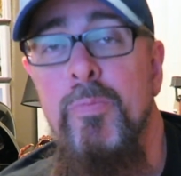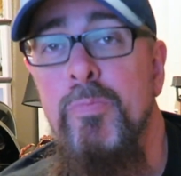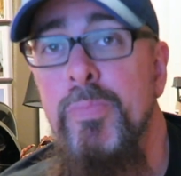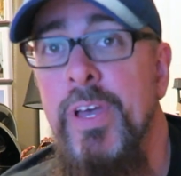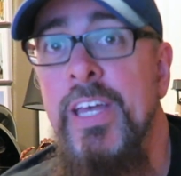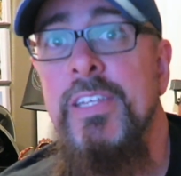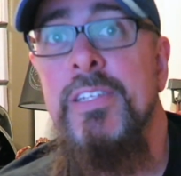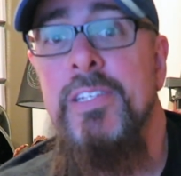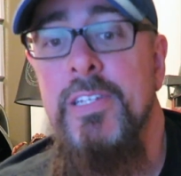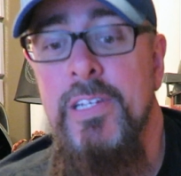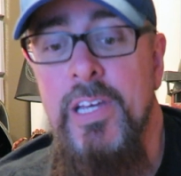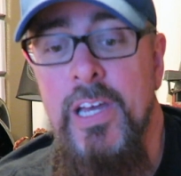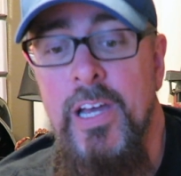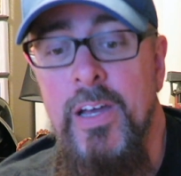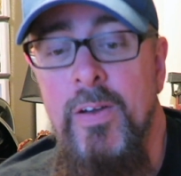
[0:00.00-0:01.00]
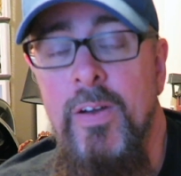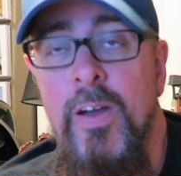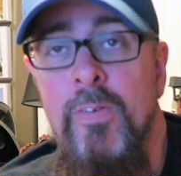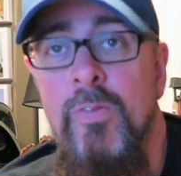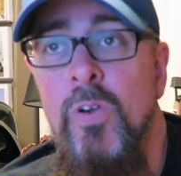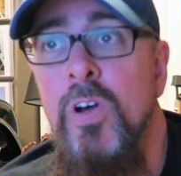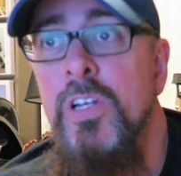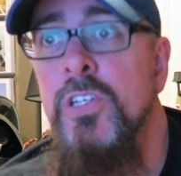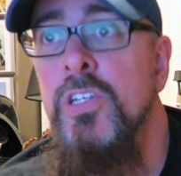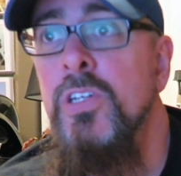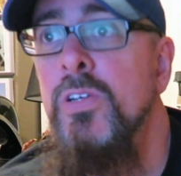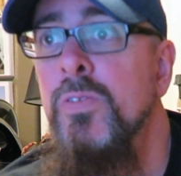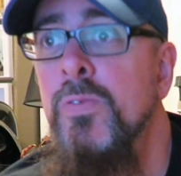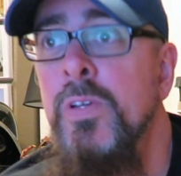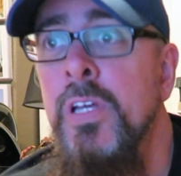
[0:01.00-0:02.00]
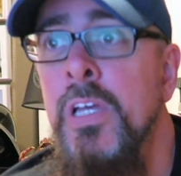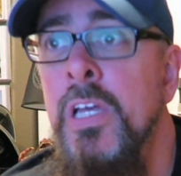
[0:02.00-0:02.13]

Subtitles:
best a Raw show.